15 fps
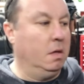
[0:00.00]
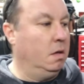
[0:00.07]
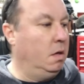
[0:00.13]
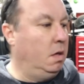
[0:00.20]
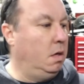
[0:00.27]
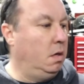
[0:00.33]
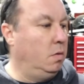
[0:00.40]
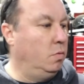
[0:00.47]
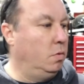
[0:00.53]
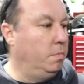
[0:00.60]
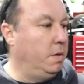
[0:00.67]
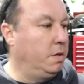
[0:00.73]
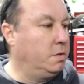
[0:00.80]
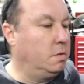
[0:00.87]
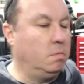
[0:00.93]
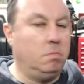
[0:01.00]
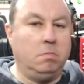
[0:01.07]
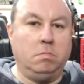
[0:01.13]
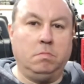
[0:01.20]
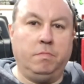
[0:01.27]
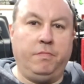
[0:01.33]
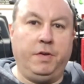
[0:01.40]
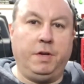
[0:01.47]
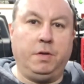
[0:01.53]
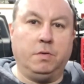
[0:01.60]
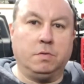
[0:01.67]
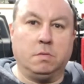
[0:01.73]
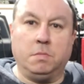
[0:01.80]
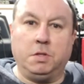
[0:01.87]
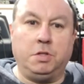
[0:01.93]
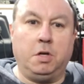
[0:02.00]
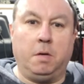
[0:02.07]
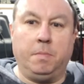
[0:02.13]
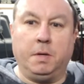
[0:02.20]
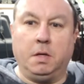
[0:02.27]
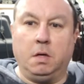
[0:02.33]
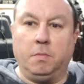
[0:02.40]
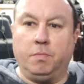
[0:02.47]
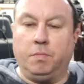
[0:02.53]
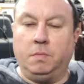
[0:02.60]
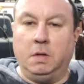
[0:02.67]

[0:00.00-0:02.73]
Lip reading: And I will make some videos of me chopping it up.